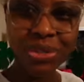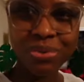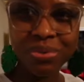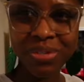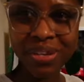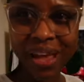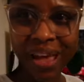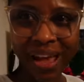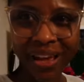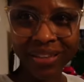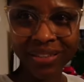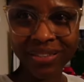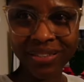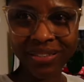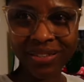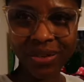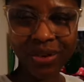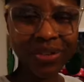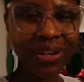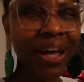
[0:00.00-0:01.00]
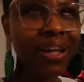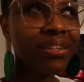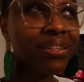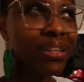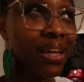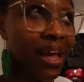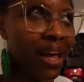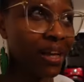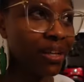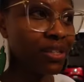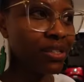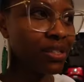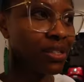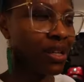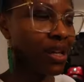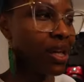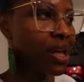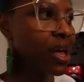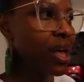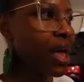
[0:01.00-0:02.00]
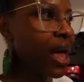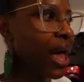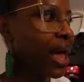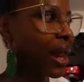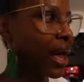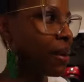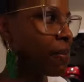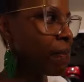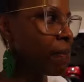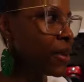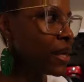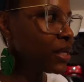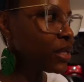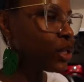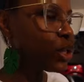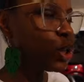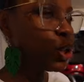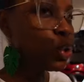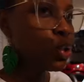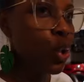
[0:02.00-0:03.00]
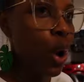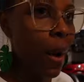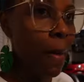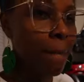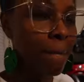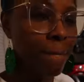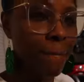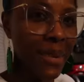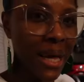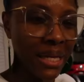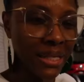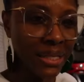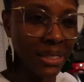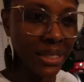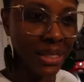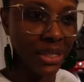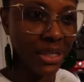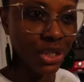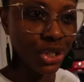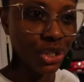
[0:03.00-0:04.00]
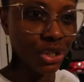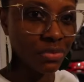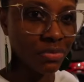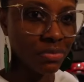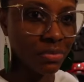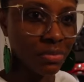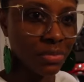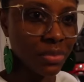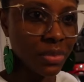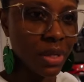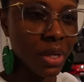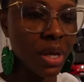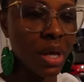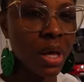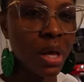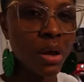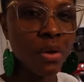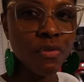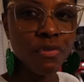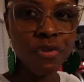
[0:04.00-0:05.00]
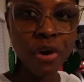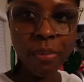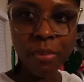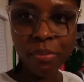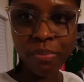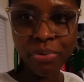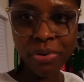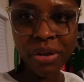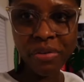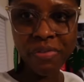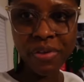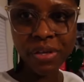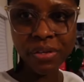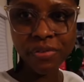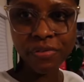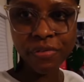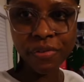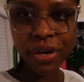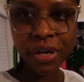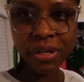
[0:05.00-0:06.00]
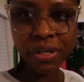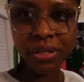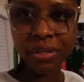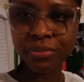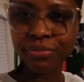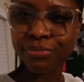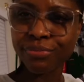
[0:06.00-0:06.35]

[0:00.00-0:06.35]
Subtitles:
you text, or not text, an I miss you message from a previous friend.